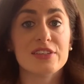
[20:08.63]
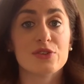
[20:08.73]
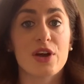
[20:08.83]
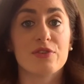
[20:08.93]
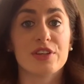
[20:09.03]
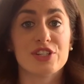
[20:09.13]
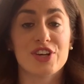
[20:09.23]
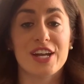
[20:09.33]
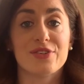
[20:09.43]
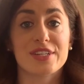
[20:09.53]
so I really
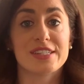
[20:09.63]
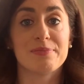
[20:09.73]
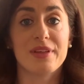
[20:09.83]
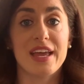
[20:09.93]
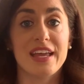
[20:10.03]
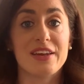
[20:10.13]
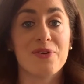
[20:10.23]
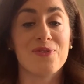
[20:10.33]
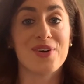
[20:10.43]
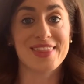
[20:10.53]
try to explain
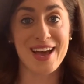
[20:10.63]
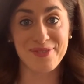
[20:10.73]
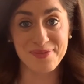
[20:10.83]
what that